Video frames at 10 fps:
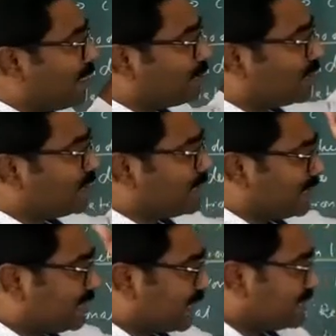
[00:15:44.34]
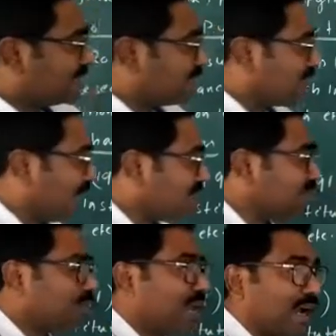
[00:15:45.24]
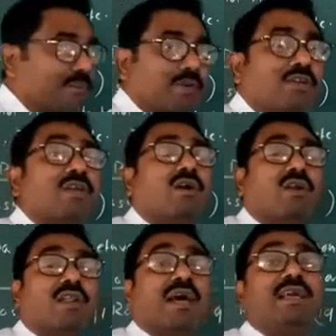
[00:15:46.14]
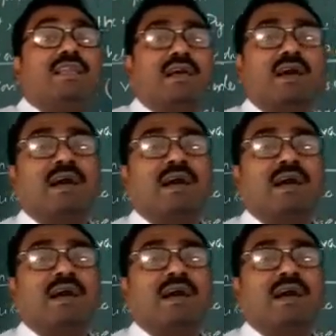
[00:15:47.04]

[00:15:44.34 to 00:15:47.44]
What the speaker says: but there is a chance for appearing online